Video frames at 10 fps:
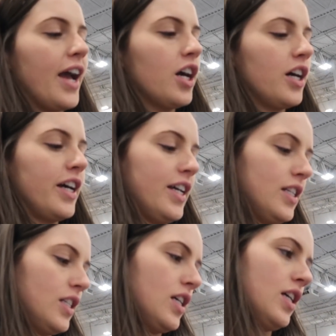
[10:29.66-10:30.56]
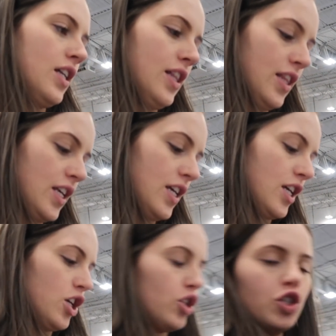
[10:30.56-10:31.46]
I got
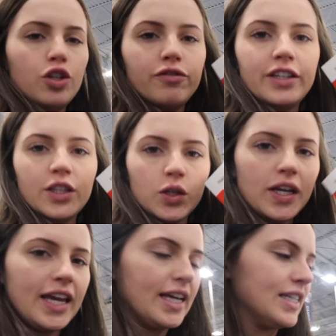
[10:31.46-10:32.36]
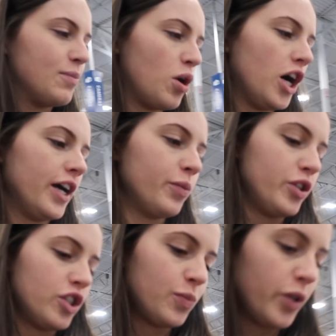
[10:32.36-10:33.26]
the Joby little handy pod, which is